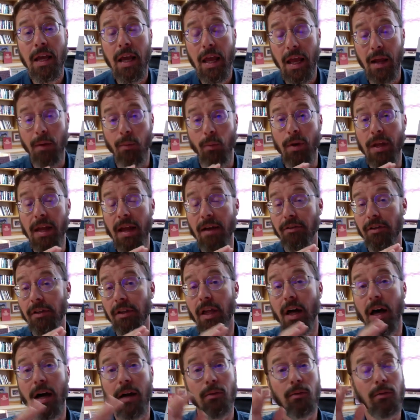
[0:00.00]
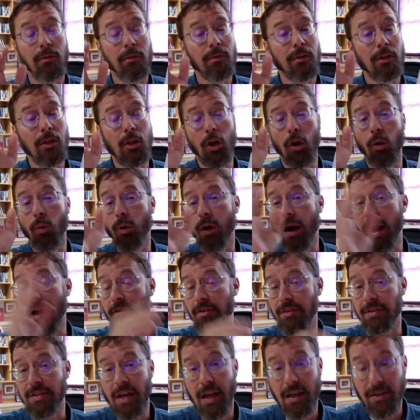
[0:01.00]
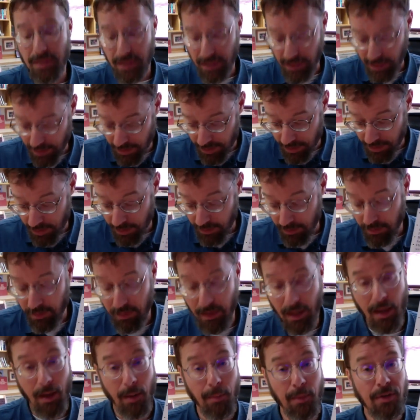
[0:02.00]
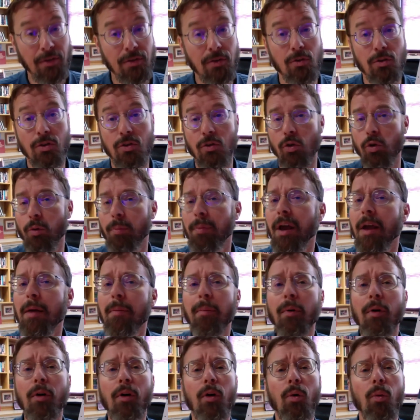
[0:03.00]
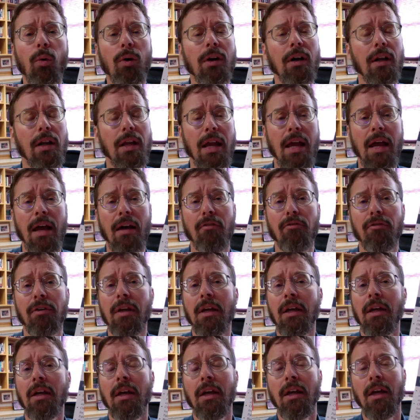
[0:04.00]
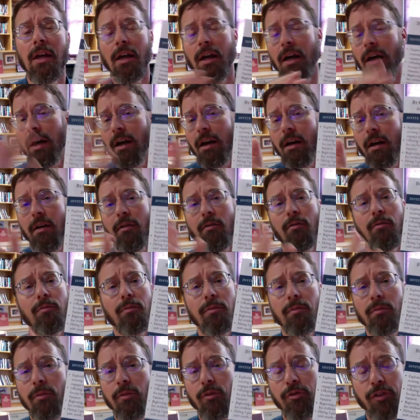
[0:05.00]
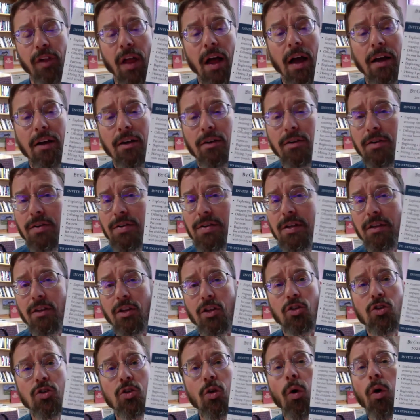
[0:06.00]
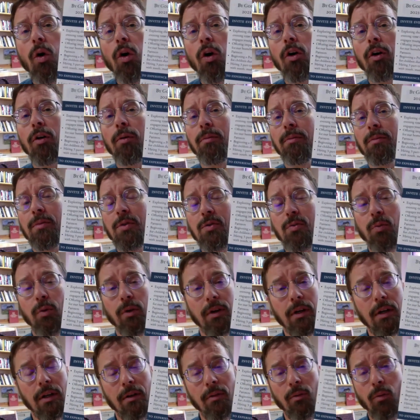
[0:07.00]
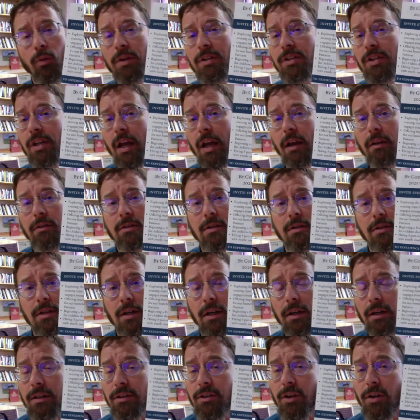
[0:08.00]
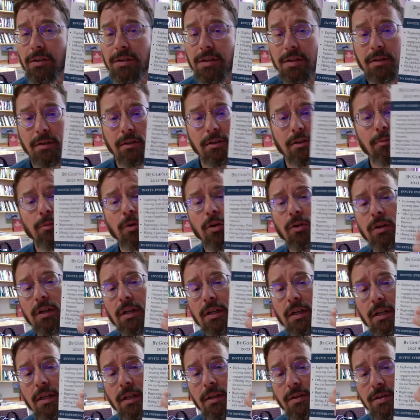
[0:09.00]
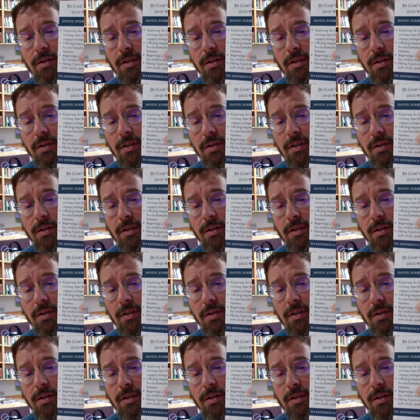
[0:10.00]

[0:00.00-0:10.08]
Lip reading: And we have a lot, we're advertising it in the MSU school paper. We're going to have flyers in the dorms. We're going to reach out to young adults in the community.